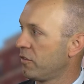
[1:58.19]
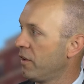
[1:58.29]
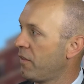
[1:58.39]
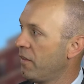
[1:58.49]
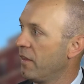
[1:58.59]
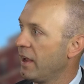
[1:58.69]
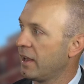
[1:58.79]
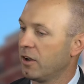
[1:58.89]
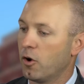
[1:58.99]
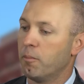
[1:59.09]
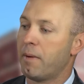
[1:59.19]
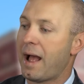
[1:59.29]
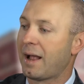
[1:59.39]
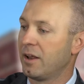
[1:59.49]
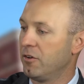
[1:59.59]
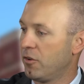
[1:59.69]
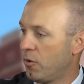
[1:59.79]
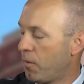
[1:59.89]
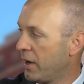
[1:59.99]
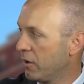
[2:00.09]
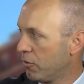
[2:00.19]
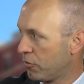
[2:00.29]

that then they can go back into the regular